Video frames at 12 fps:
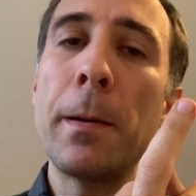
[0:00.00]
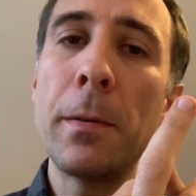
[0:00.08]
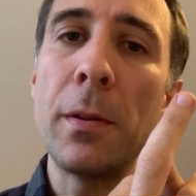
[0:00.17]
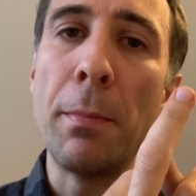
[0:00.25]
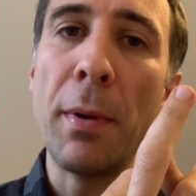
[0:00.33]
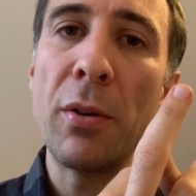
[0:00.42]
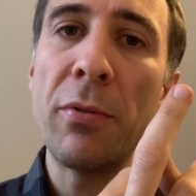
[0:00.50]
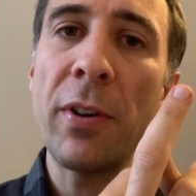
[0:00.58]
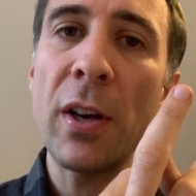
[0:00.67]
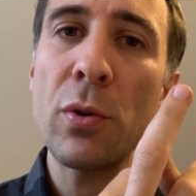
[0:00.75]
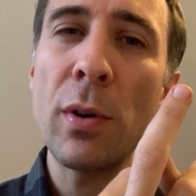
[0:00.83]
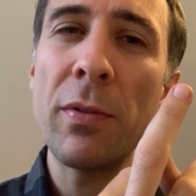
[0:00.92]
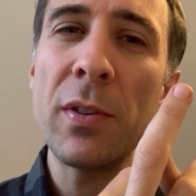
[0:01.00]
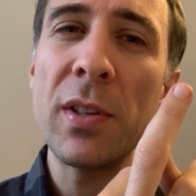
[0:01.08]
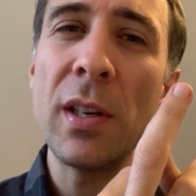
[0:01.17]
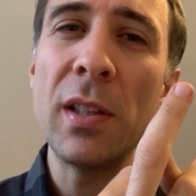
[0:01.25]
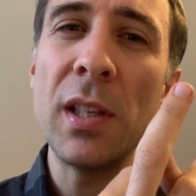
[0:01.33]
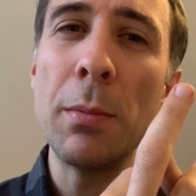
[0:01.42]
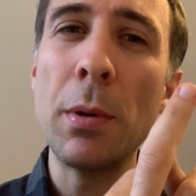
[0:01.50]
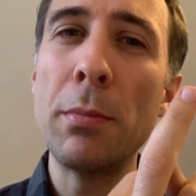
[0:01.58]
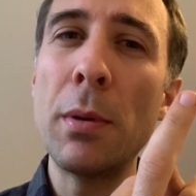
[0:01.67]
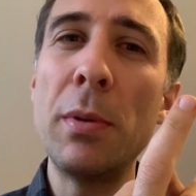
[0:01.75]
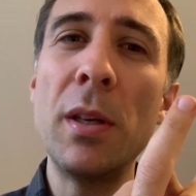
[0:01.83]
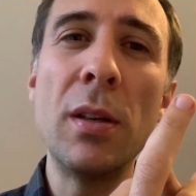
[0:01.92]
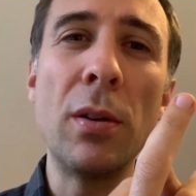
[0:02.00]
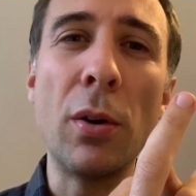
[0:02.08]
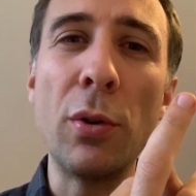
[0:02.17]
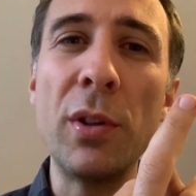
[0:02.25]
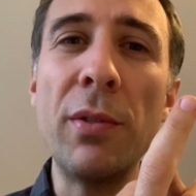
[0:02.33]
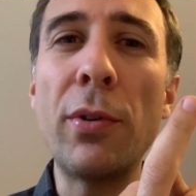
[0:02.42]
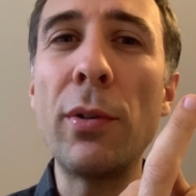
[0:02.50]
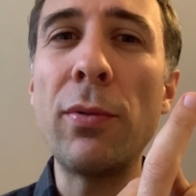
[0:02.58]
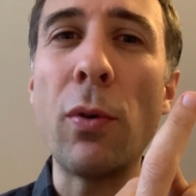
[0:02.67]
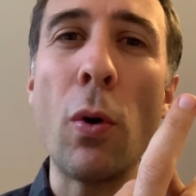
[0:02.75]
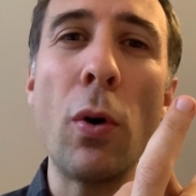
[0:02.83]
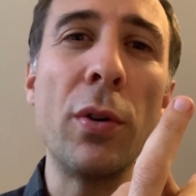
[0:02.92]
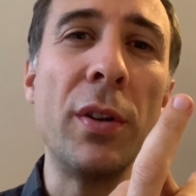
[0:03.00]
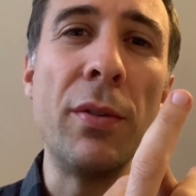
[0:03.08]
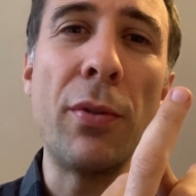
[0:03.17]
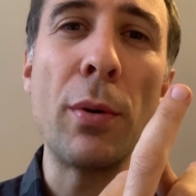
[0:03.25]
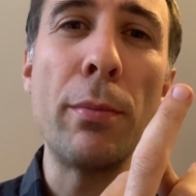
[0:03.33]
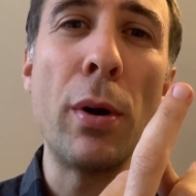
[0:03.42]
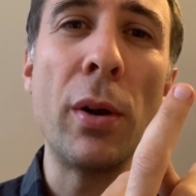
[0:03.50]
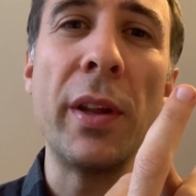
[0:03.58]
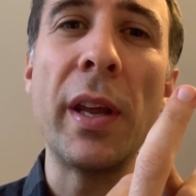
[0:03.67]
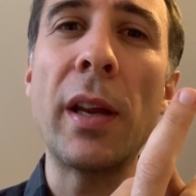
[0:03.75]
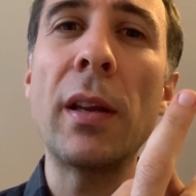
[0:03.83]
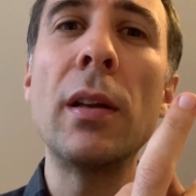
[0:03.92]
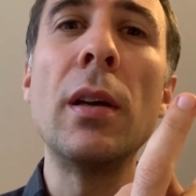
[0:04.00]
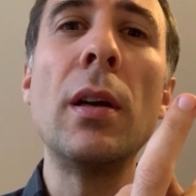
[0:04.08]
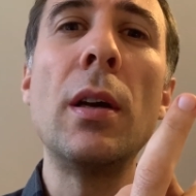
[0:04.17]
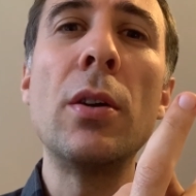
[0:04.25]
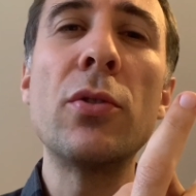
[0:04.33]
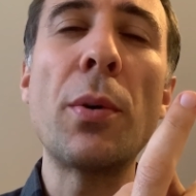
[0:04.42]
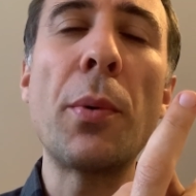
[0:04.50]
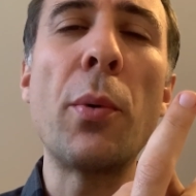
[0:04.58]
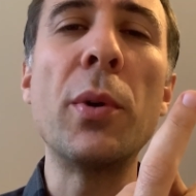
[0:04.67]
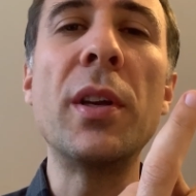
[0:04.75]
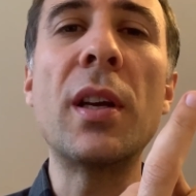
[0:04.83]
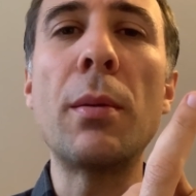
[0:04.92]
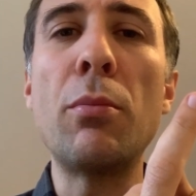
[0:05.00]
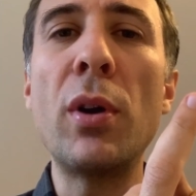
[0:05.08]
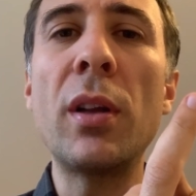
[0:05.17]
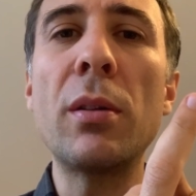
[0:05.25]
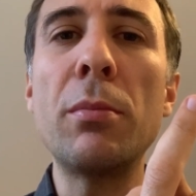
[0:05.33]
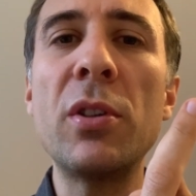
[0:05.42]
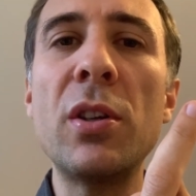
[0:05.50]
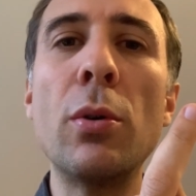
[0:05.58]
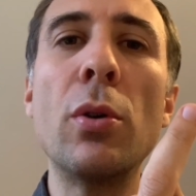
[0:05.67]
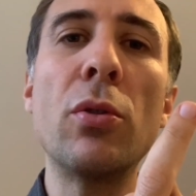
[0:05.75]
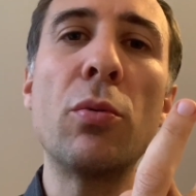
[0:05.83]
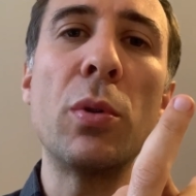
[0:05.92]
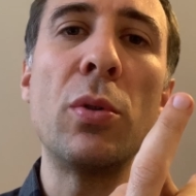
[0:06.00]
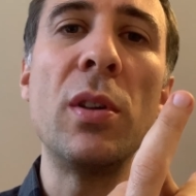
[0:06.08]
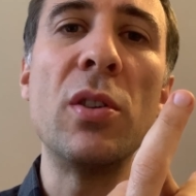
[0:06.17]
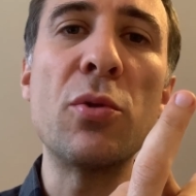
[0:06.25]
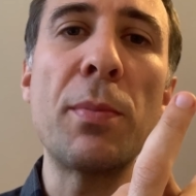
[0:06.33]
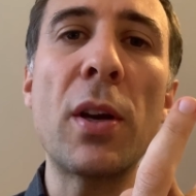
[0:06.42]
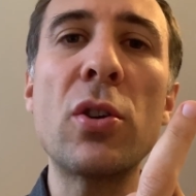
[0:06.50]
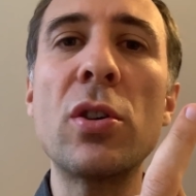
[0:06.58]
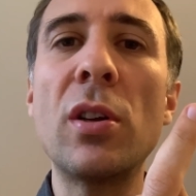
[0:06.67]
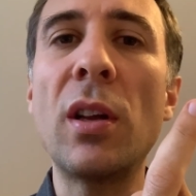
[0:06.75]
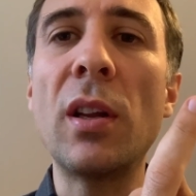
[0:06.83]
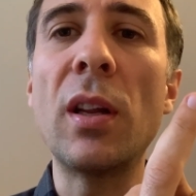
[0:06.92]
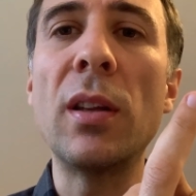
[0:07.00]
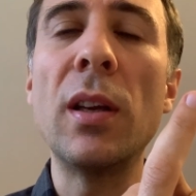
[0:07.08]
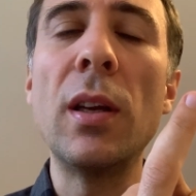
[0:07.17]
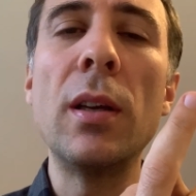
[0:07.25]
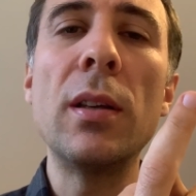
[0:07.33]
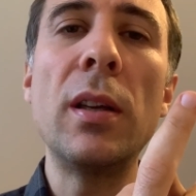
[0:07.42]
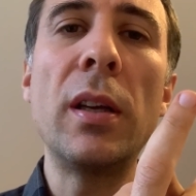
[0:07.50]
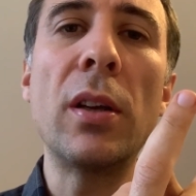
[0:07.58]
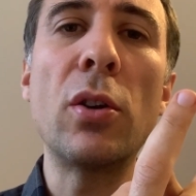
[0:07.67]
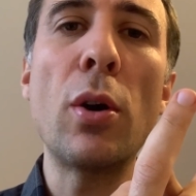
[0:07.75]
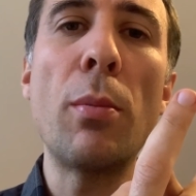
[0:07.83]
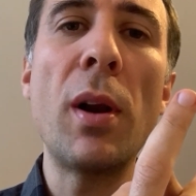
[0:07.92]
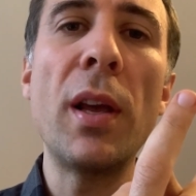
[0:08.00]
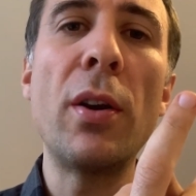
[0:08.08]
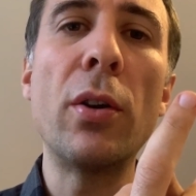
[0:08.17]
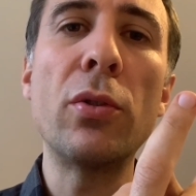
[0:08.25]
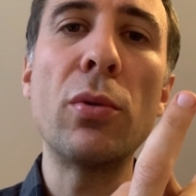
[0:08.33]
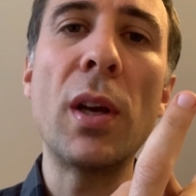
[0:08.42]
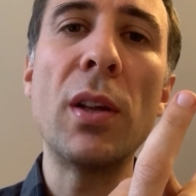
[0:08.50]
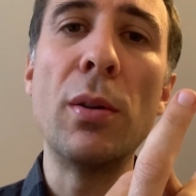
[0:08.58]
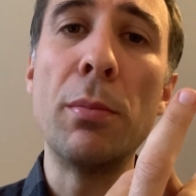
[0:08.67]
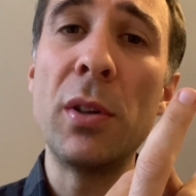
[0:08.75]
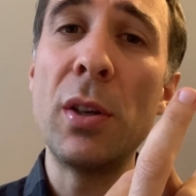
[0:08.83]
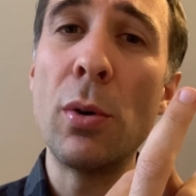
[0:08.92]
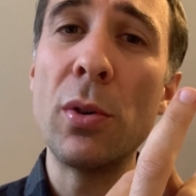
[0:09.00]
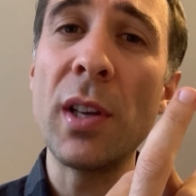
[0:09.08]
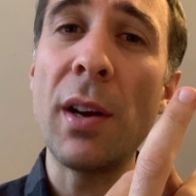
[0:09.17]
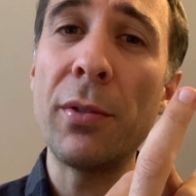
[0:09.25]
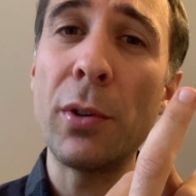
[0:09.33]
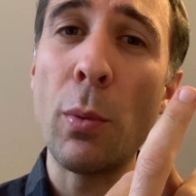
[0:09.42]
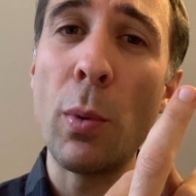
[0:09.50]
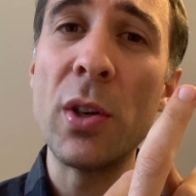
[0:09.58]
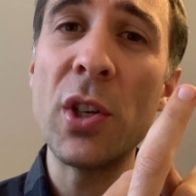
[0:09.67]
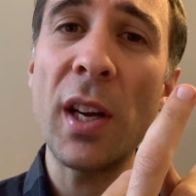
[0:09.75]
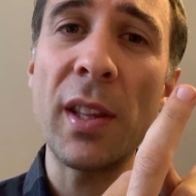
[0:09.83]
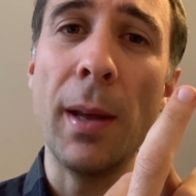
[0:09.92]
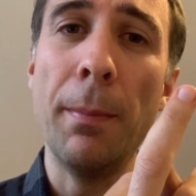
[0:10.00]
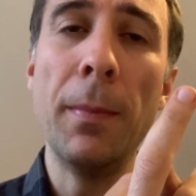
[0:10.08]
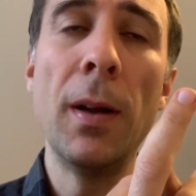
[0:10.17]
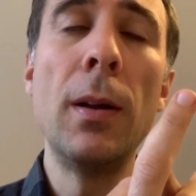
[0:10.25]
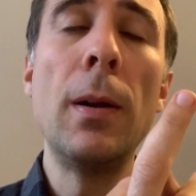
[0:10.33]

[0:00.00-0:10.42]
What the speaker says: the manufacturing facility, but maybe on a different floor, a different building, somewhere where they can bring the materials, we do the inspection, and then they can come later to get the materials after we check them,